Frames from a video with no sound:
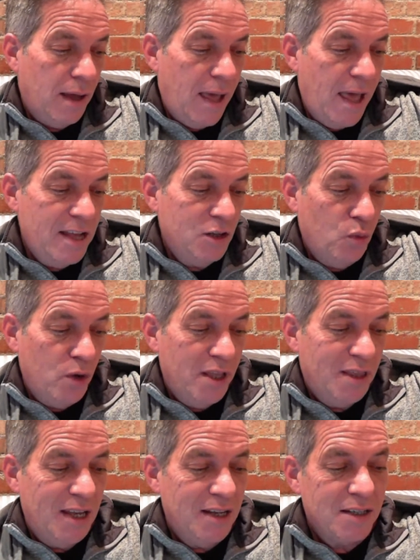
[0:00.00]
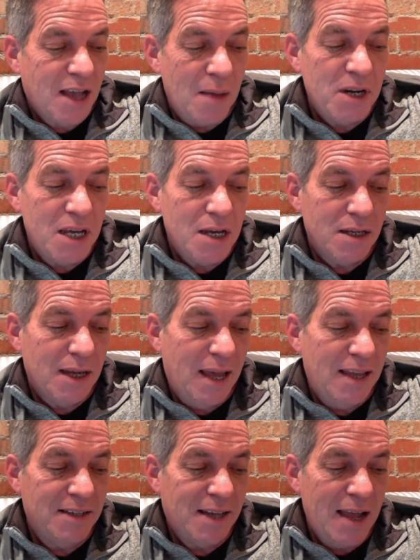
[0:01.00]
Aids with insomnia,
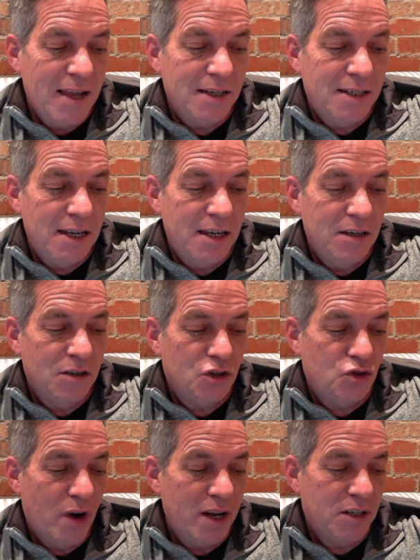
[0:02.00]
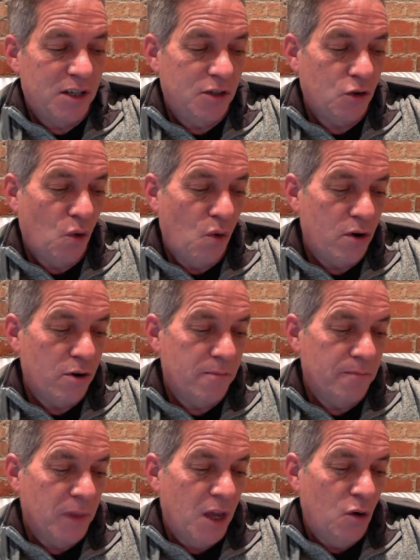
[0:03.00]
anxiety, stress
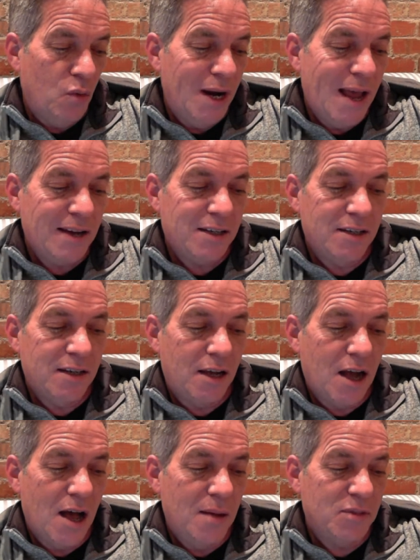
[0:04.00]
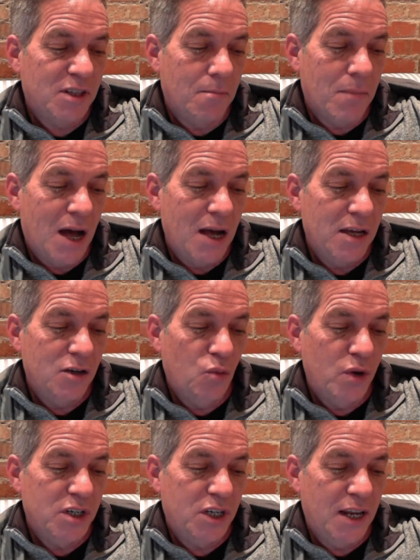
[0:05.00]
disorder, relaxes and calms the mind,
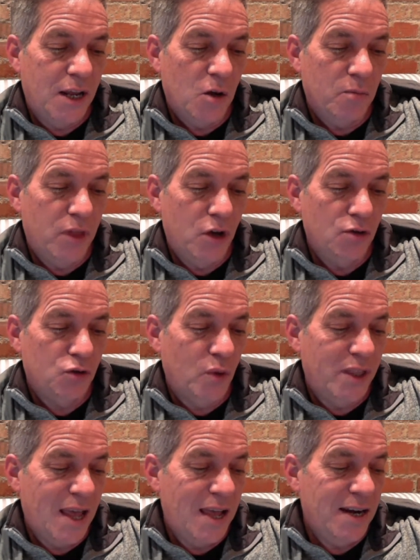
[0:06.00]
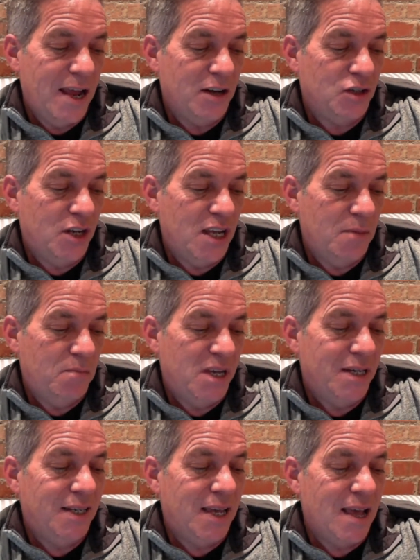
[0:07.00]
which can help those with ADHD,
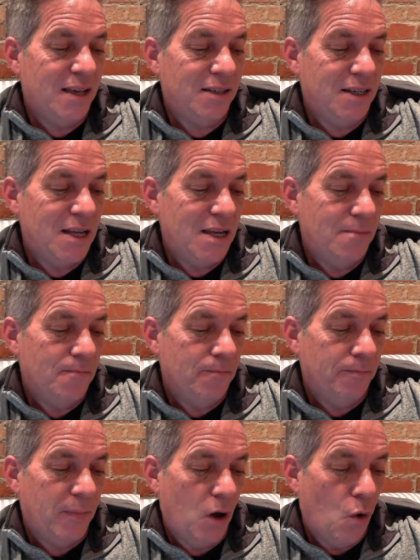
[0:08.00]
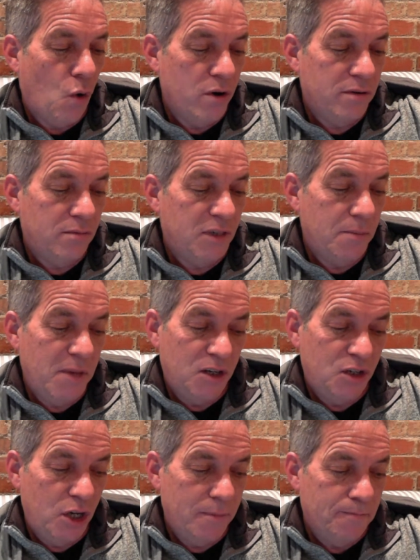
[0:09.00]
PTSD, or
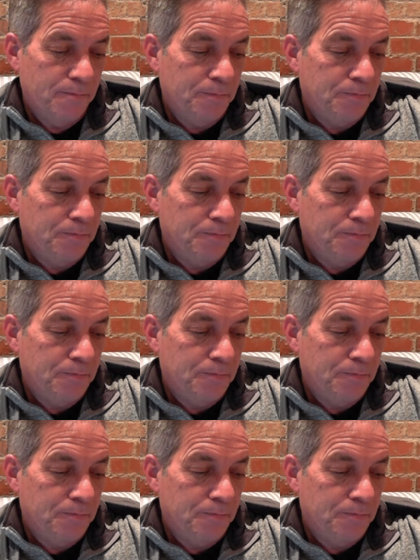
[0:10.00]
dementia.